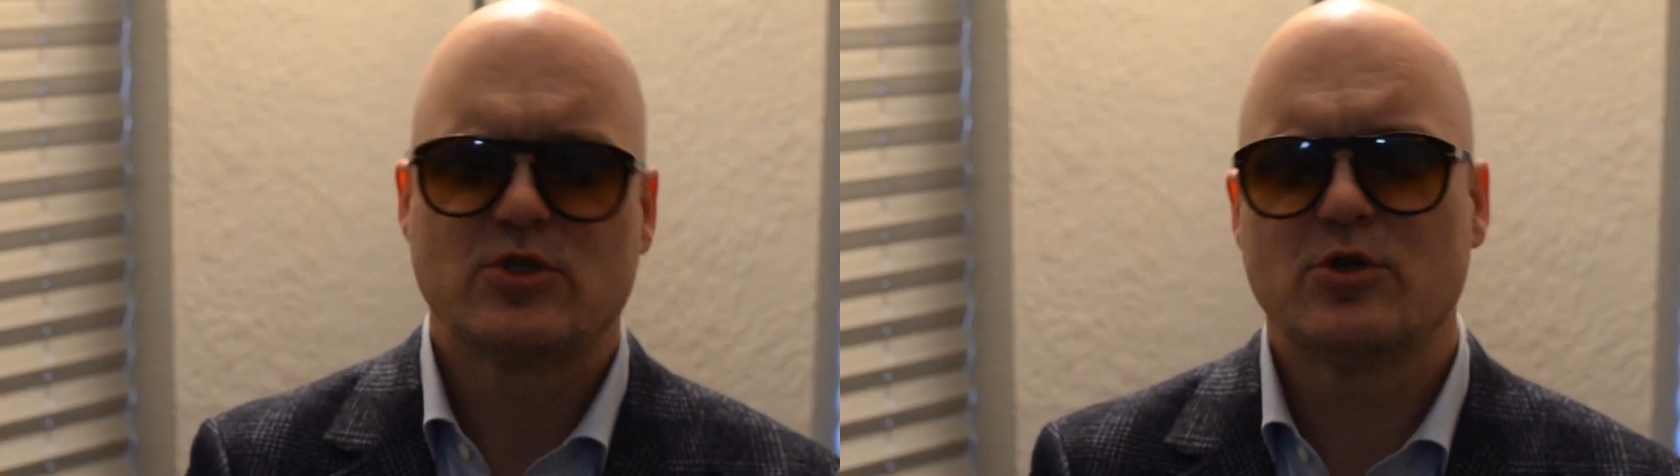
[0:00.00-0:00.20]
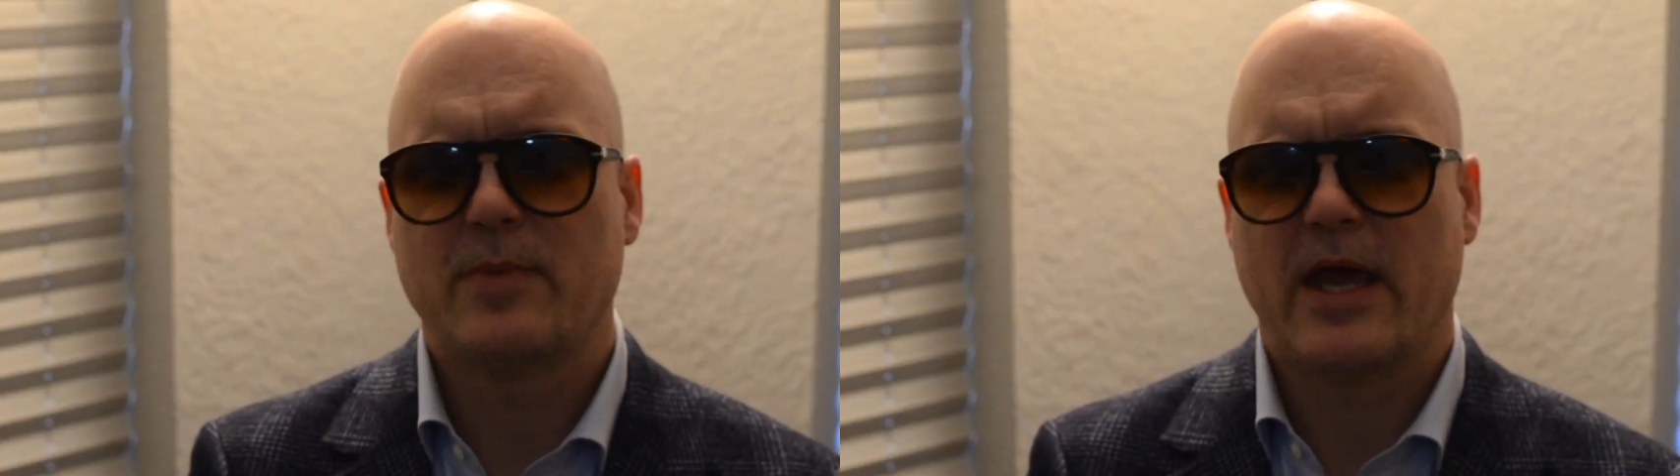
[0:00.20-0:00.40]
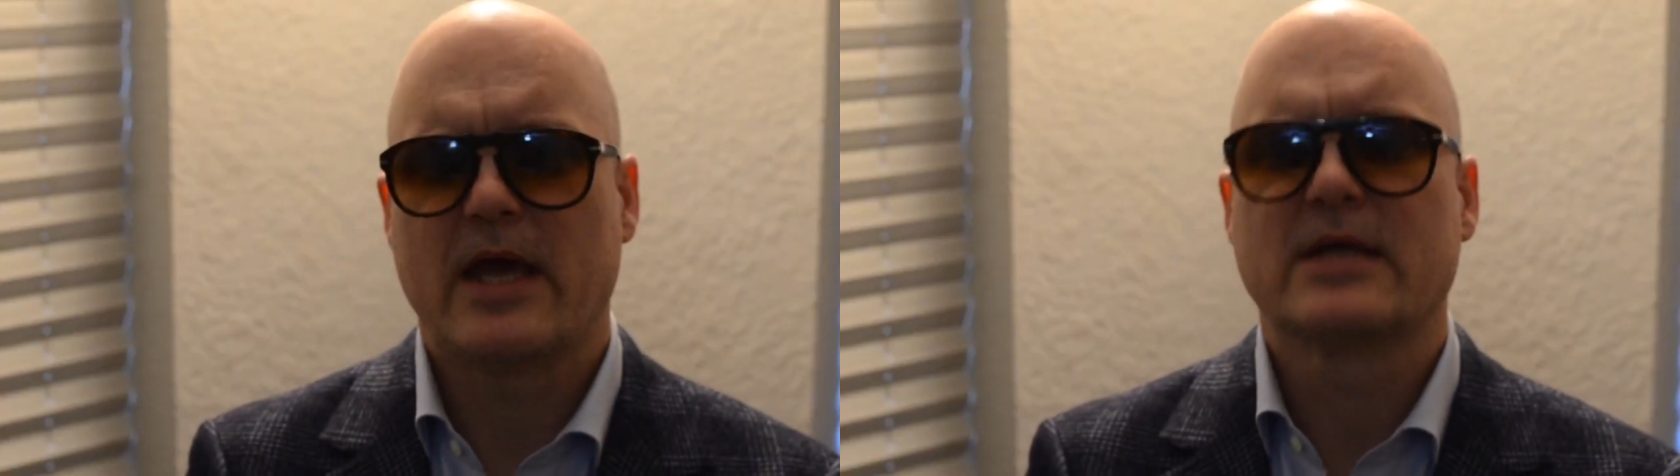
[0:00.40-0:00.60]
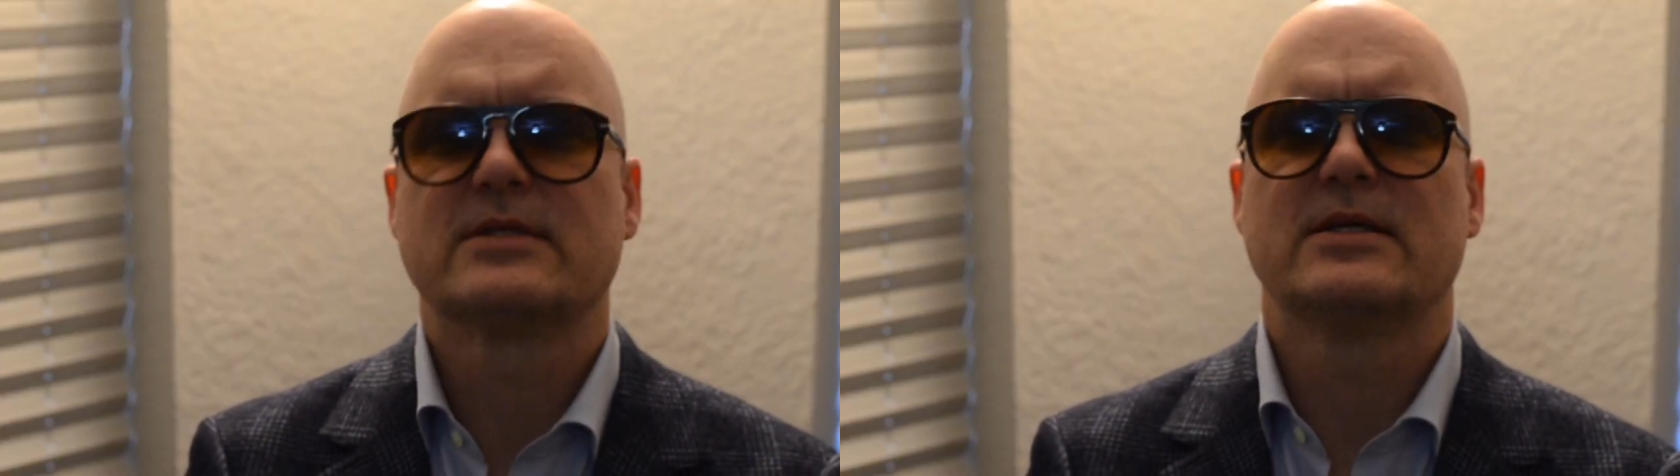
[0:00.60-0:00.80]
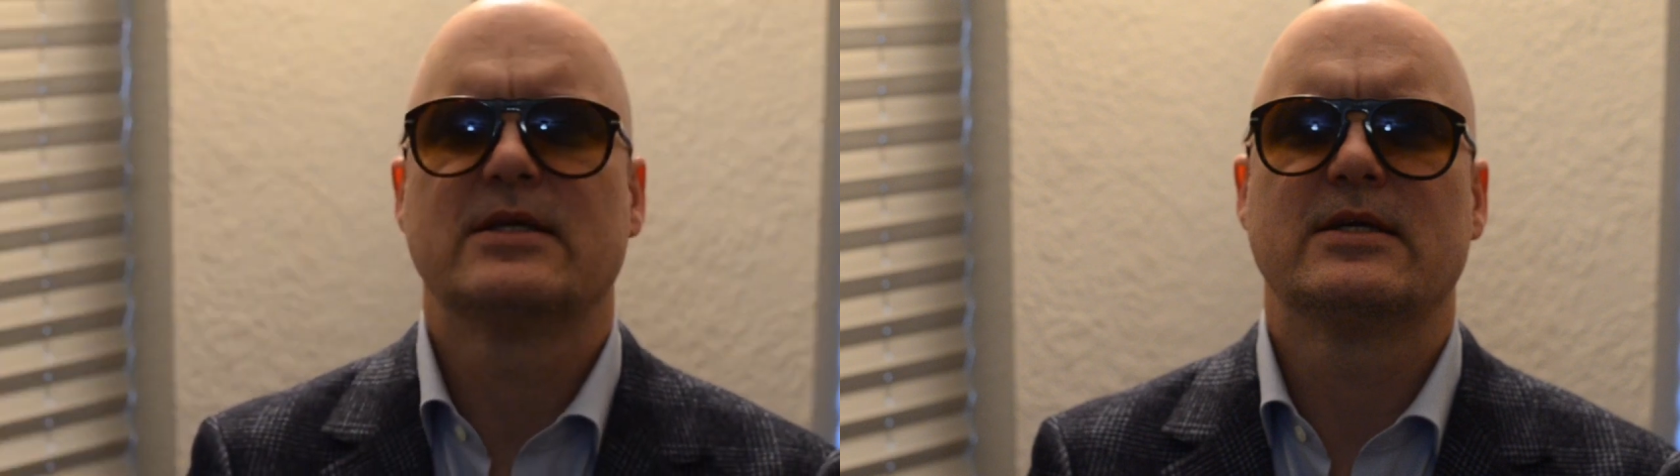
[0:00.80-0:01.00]
shoe
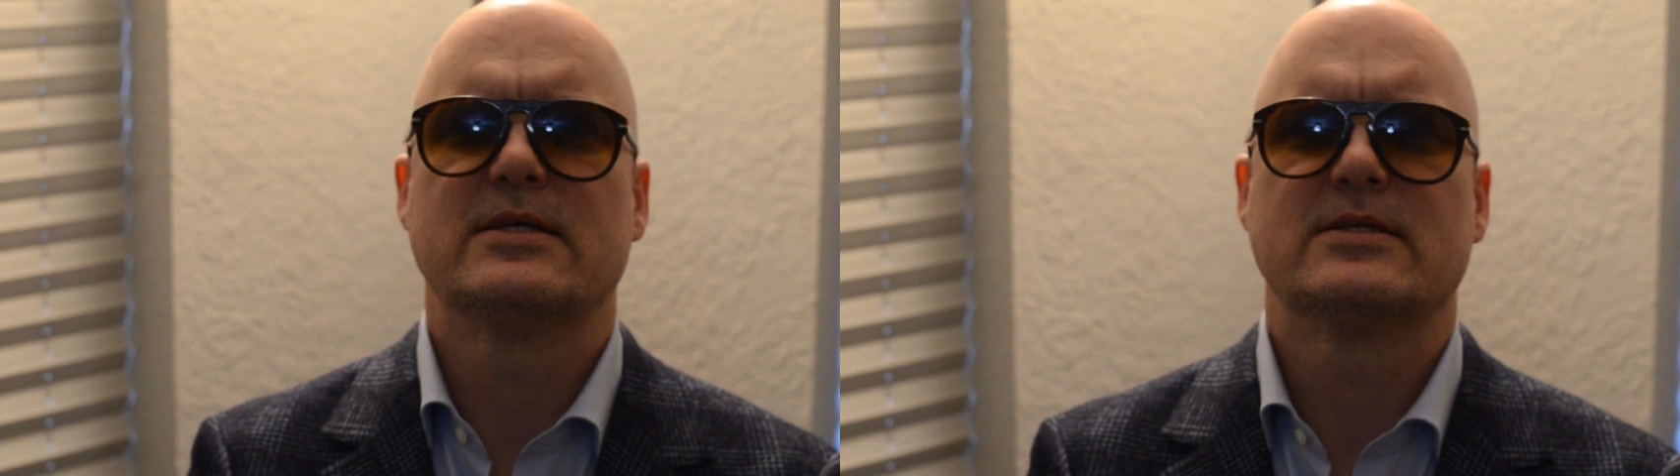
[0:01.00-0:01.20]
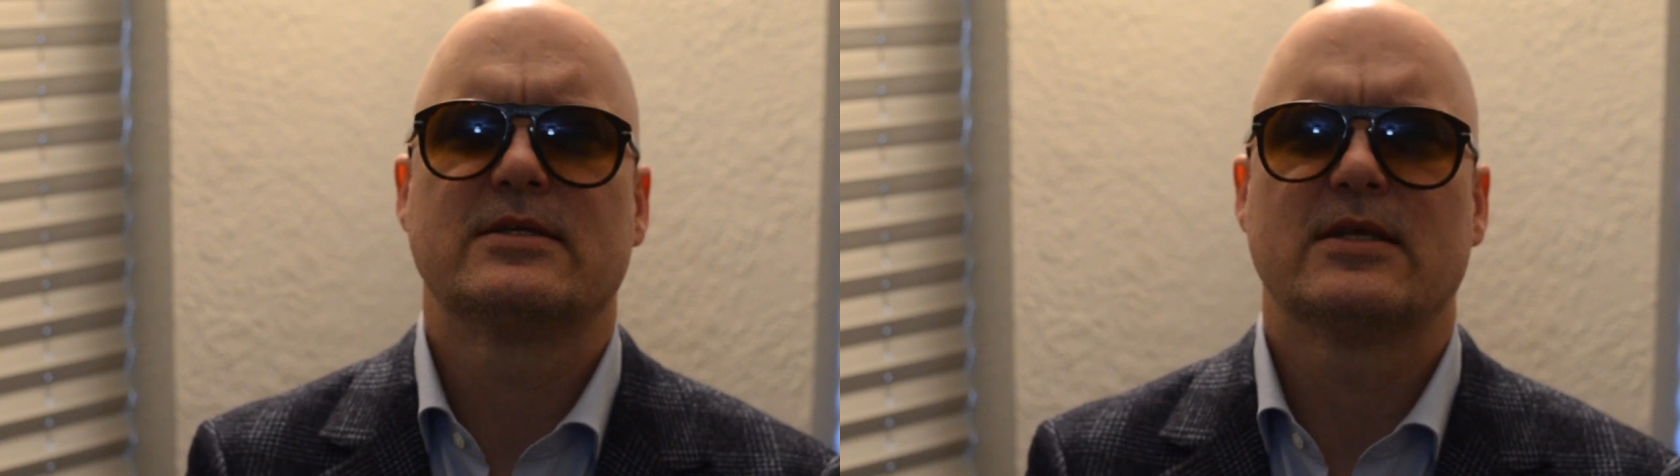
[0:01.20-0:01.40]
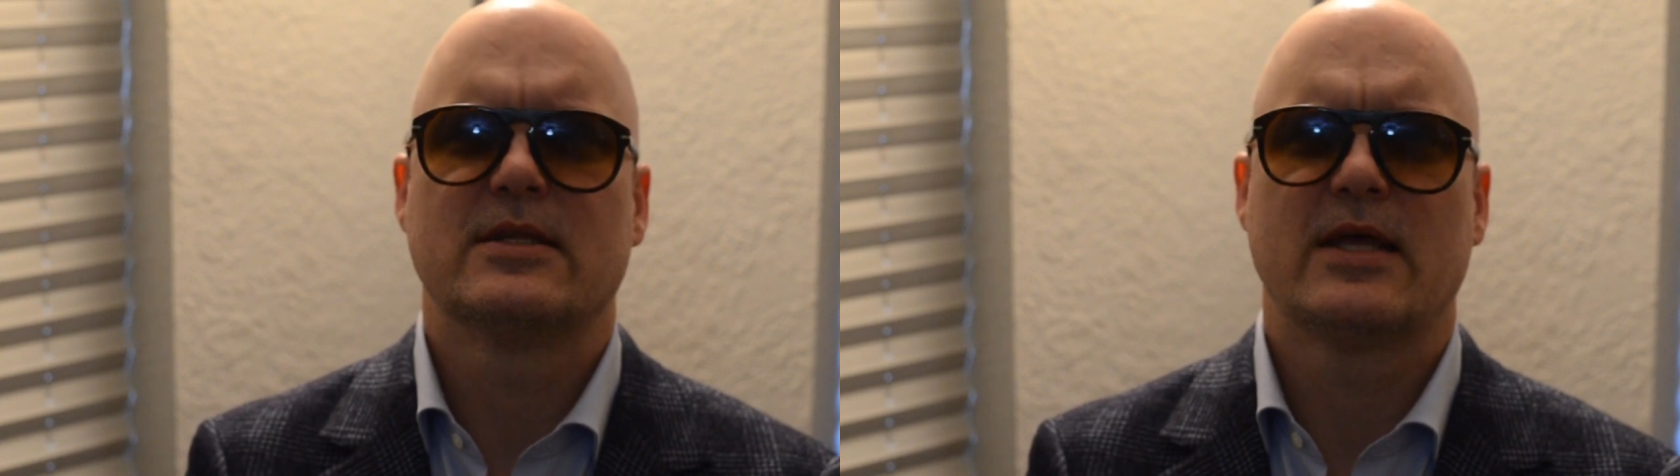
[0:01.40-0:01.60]
bags is